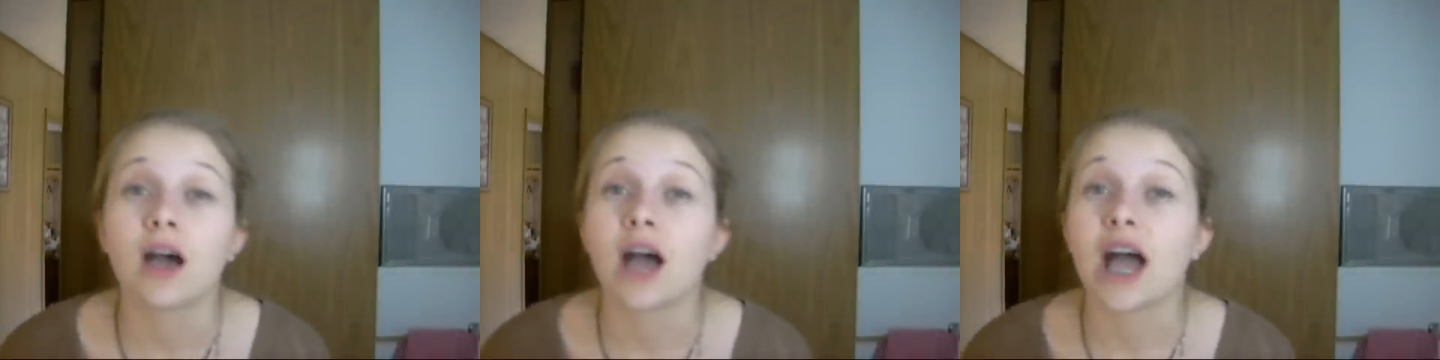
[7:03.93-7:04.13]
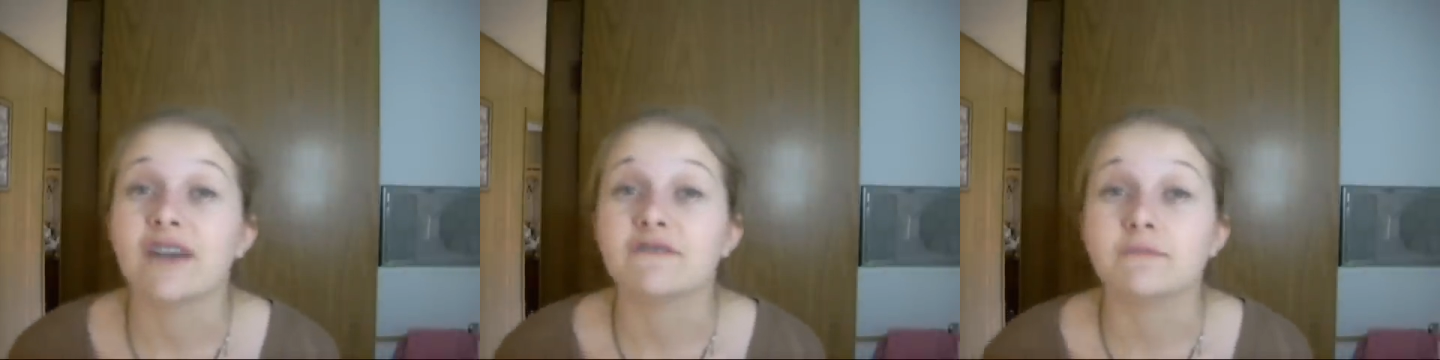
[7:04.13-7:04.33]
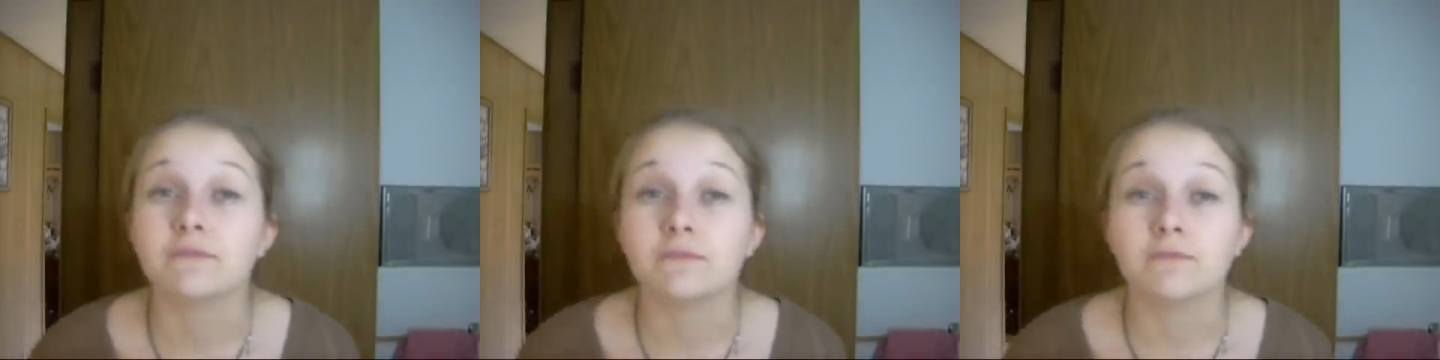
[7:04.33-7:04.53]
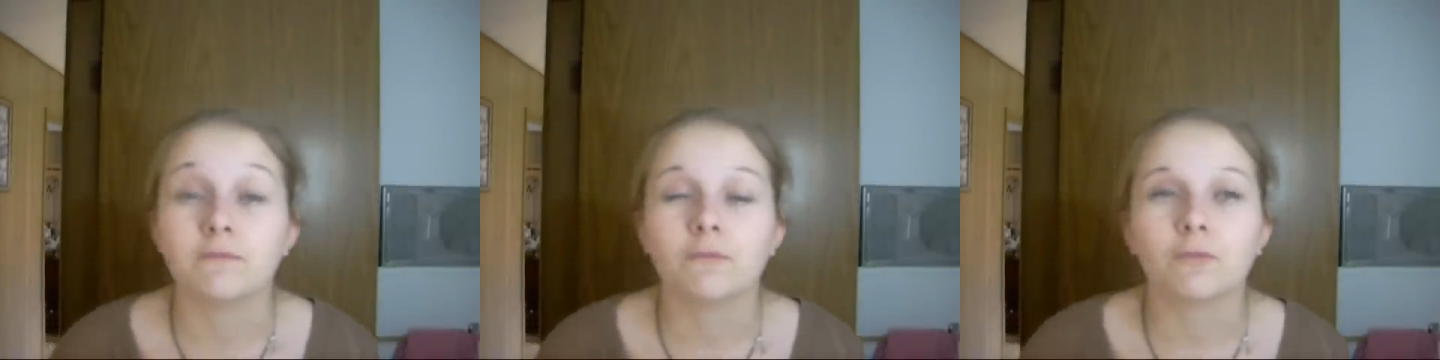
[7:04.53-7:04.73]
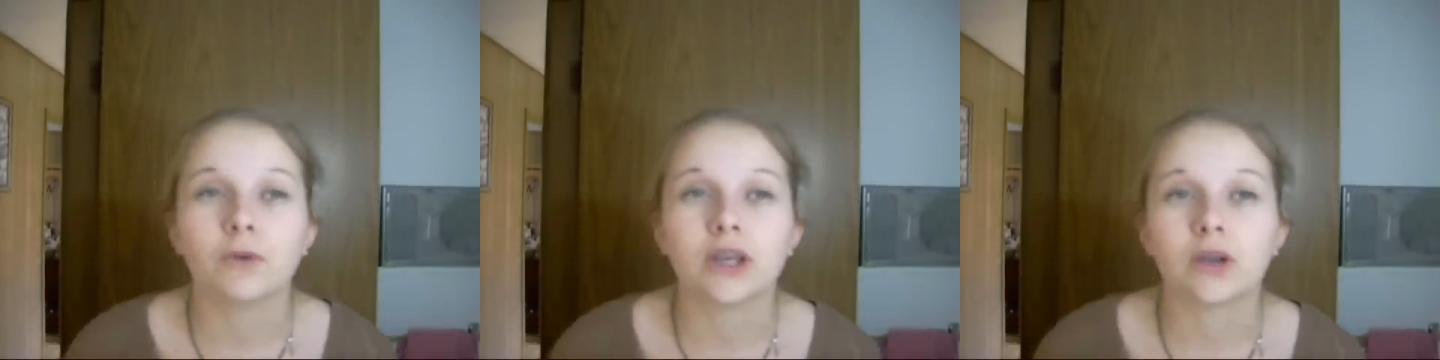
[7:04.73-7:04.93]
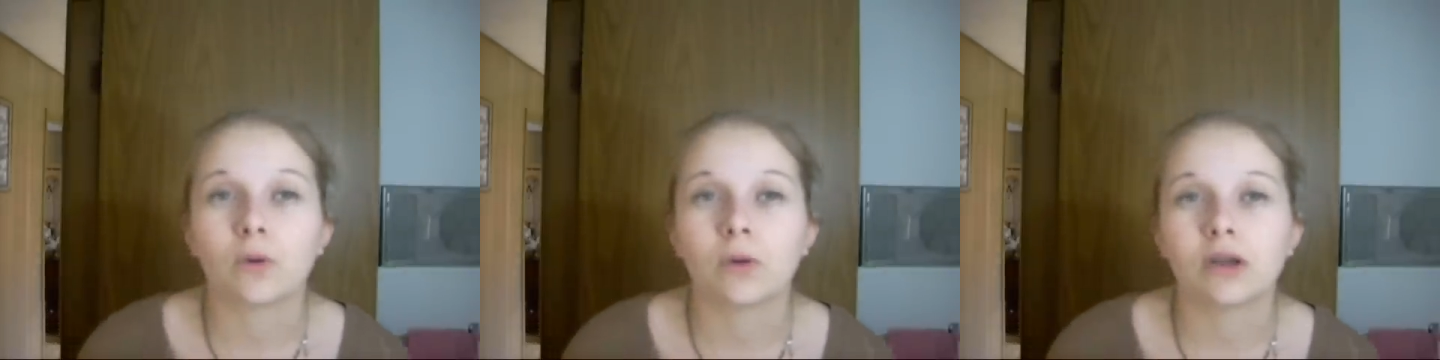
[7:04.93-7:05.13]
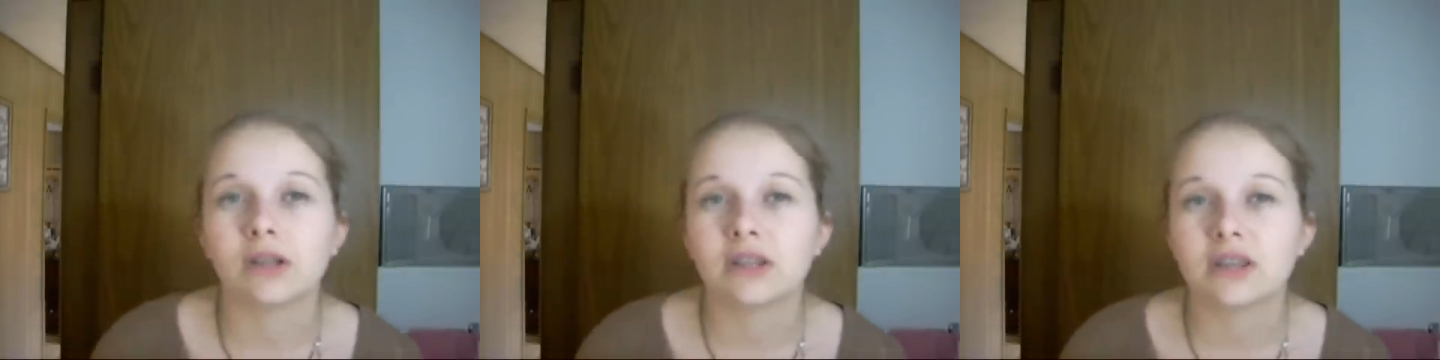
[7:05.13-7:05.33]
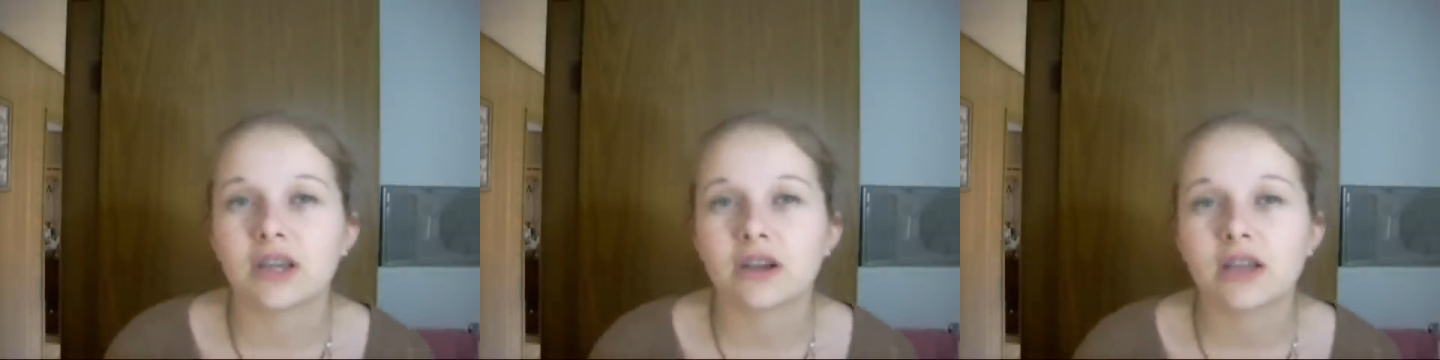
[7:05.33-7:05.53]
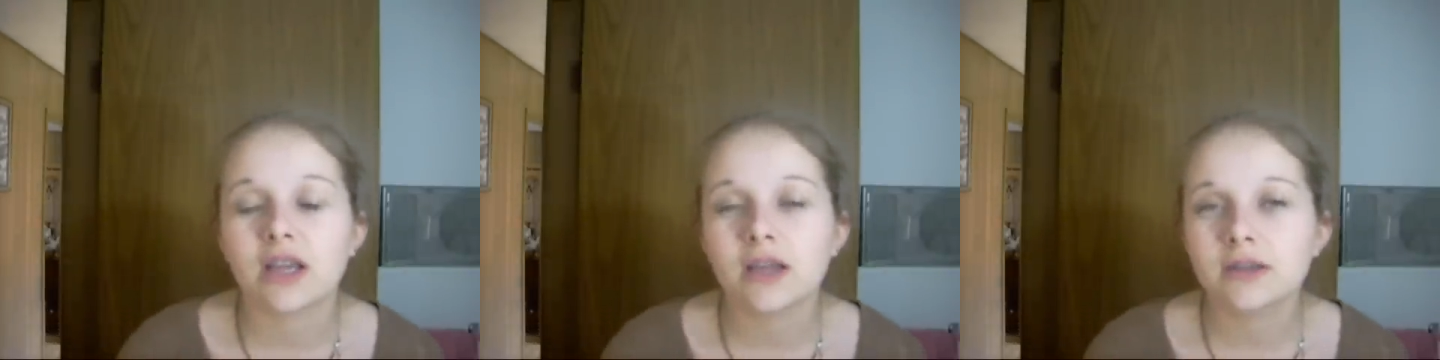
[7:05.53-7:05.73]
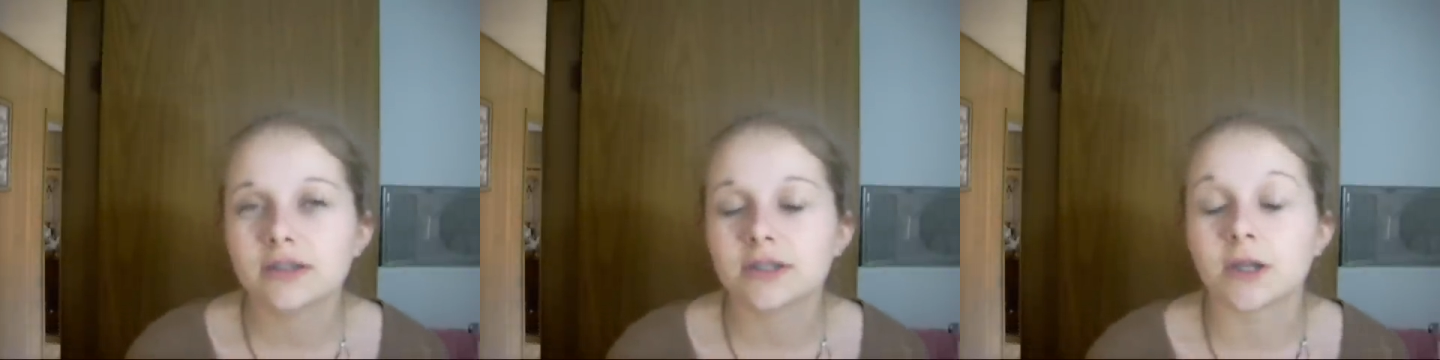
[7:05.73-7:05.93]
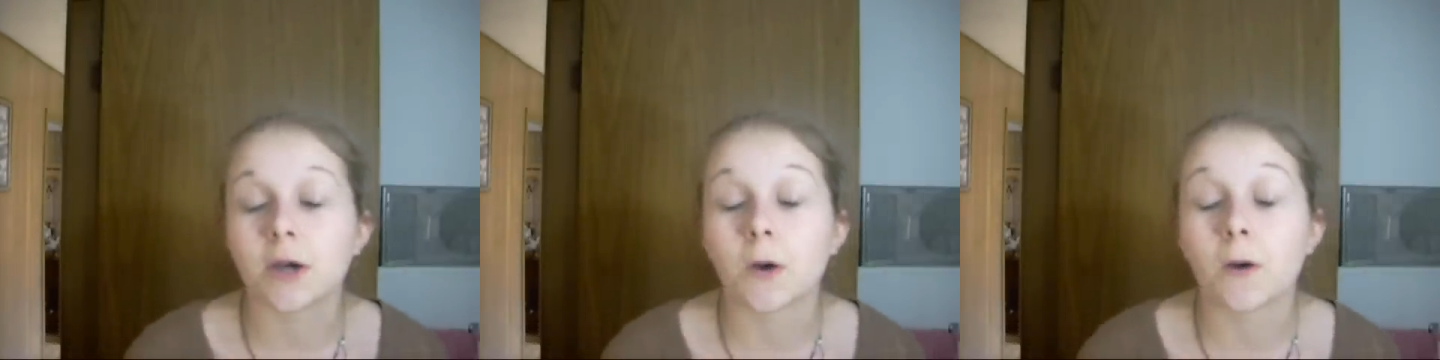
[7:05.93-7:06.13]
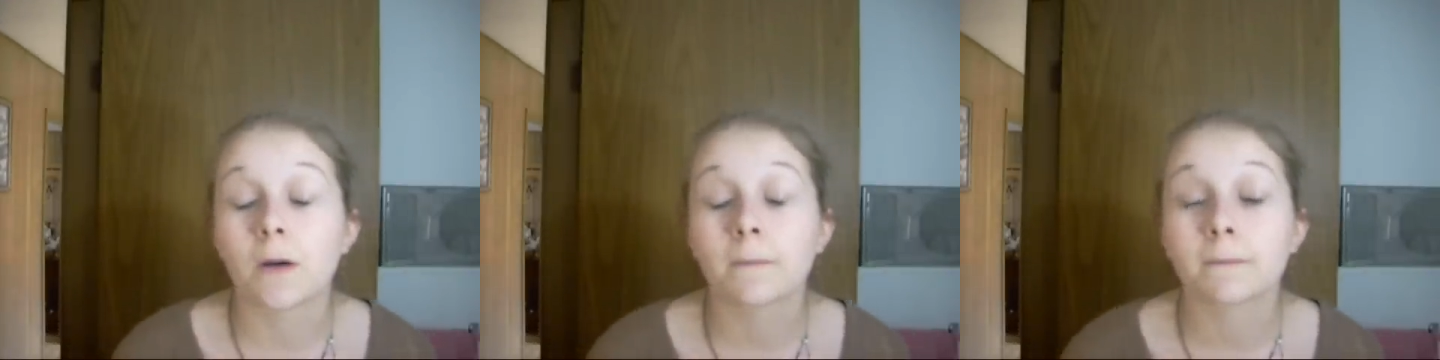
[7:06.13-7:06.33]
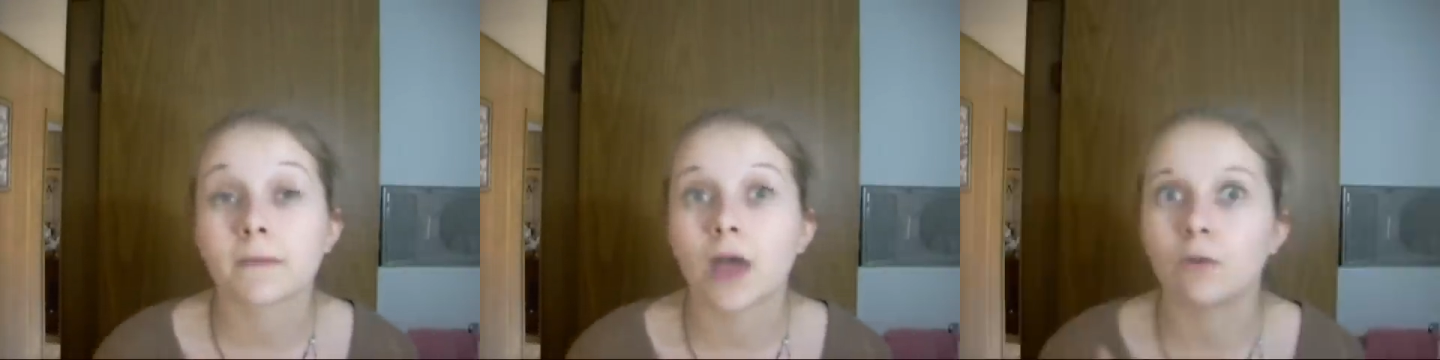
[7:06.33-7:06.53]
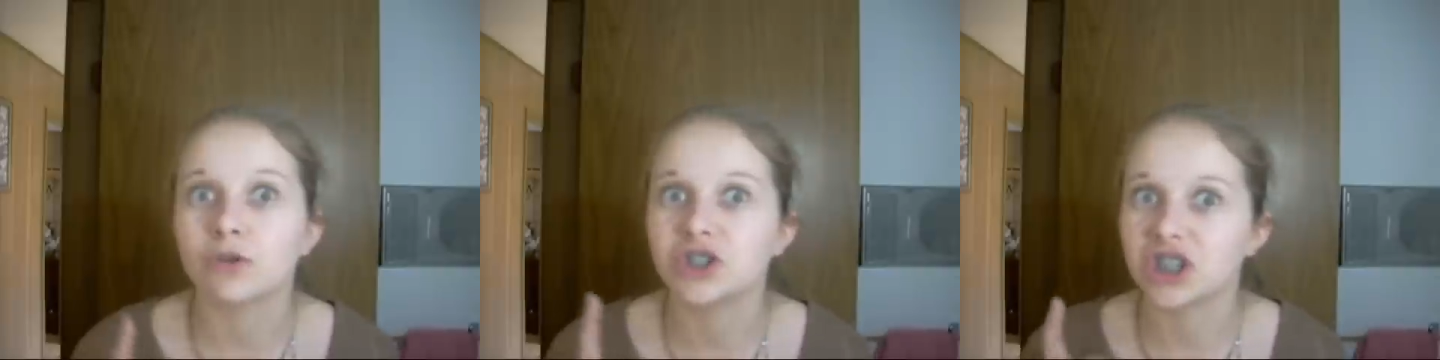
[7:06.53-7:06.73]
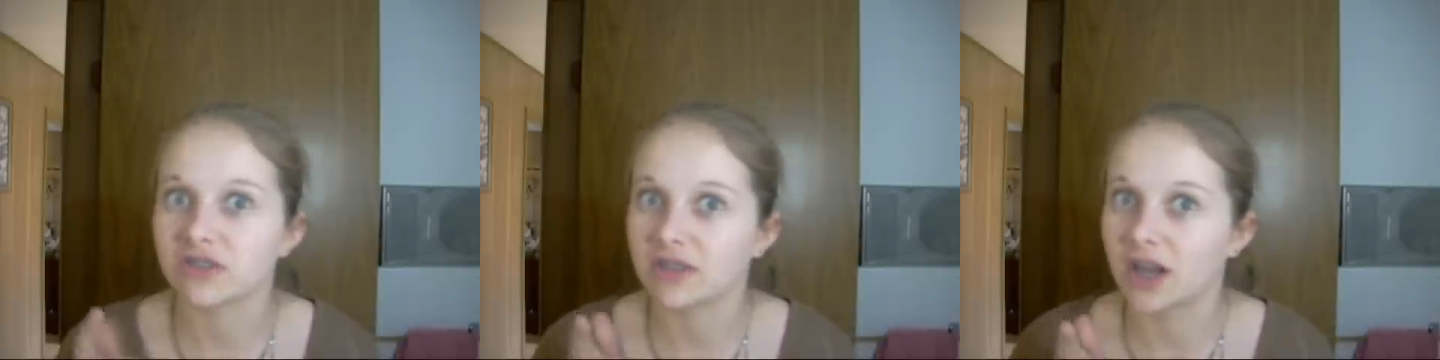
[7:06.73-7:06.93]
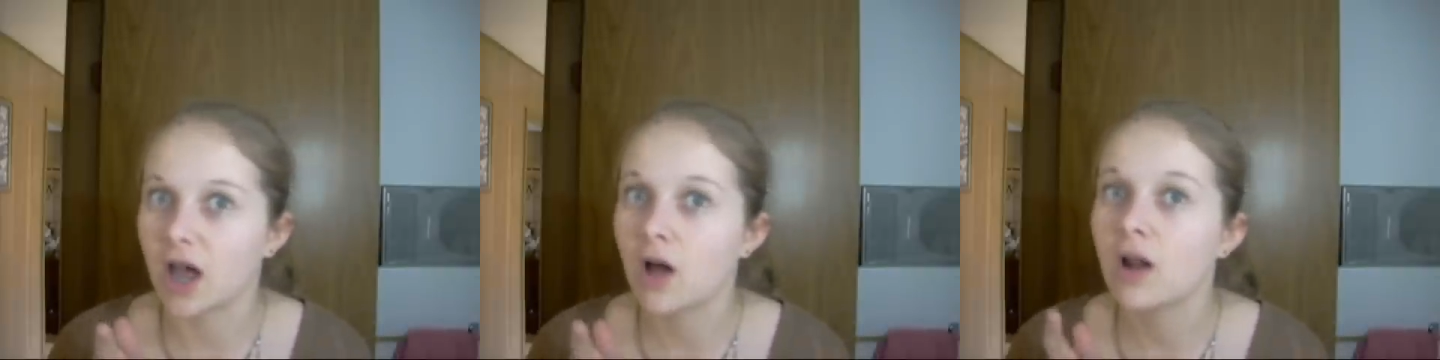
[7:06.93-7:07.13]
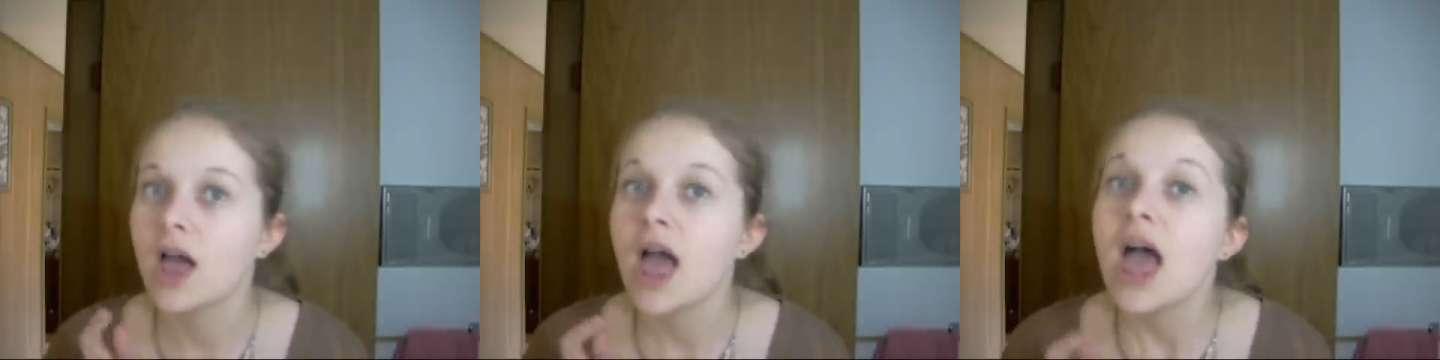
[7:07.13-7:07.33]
I haven't went on there yet, so I will check that out.